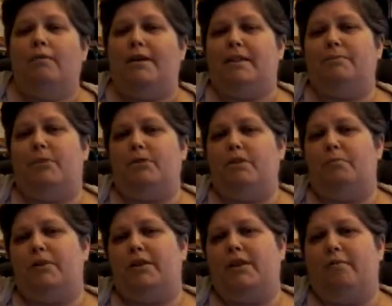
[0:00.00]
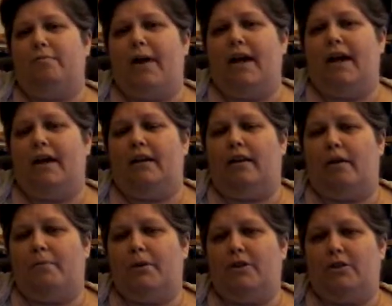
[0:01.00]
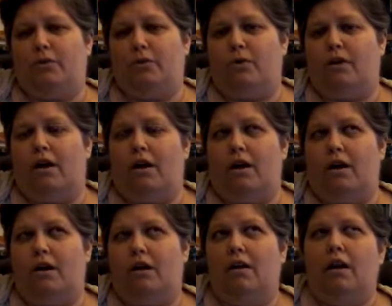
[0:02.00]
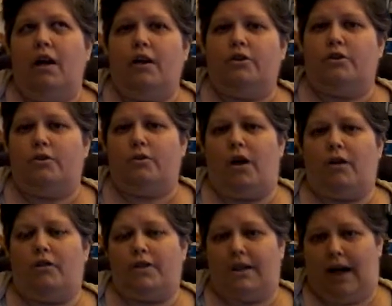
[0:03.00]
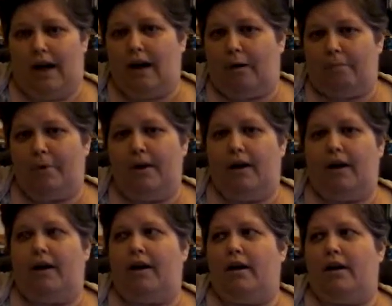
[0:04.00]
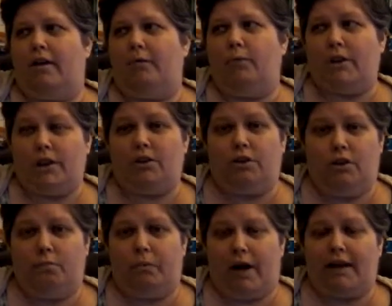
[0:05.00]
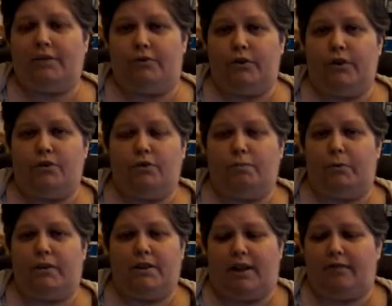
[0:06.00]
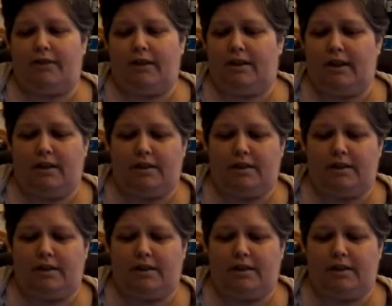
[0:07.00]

because most of the books at my uh, library store are two dollars and up, uh, which is a good price for a used book, definitely.